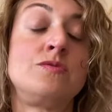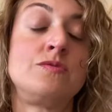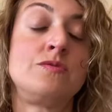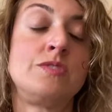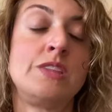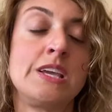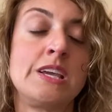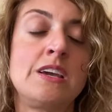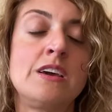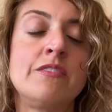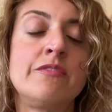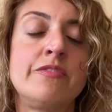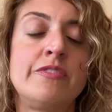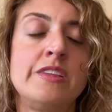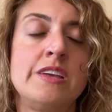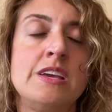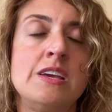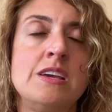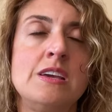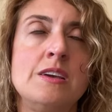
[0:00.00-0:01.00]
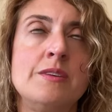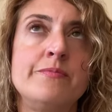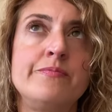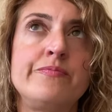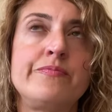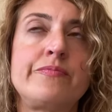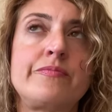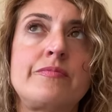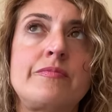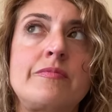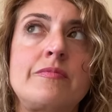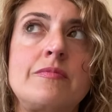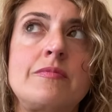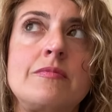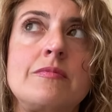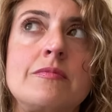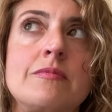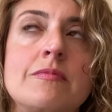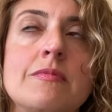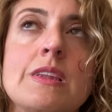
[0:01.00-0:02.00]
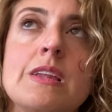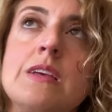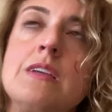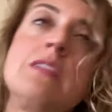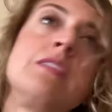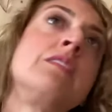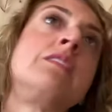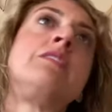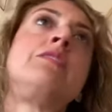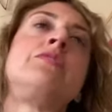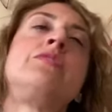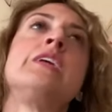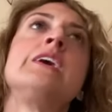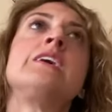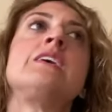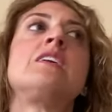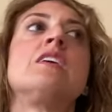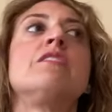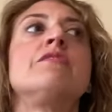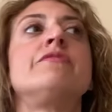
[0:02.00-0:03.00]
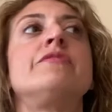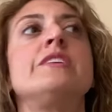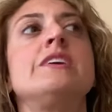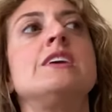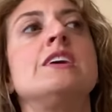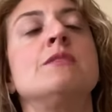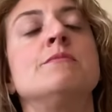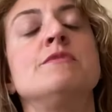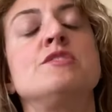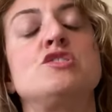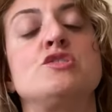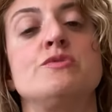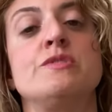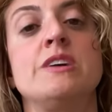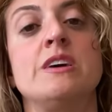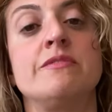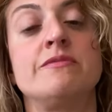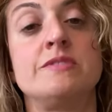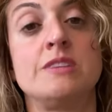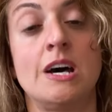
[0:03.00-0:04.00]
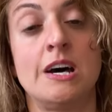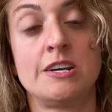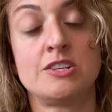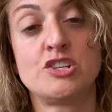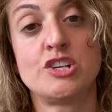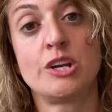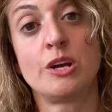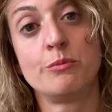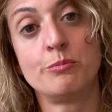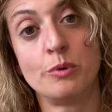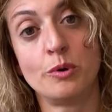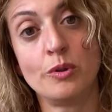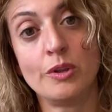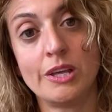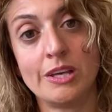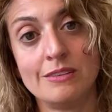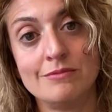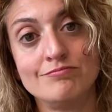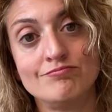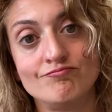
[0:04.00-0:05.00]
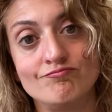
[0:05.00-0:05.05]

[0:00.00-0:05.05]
think of the think of the imagery of dodging a bullet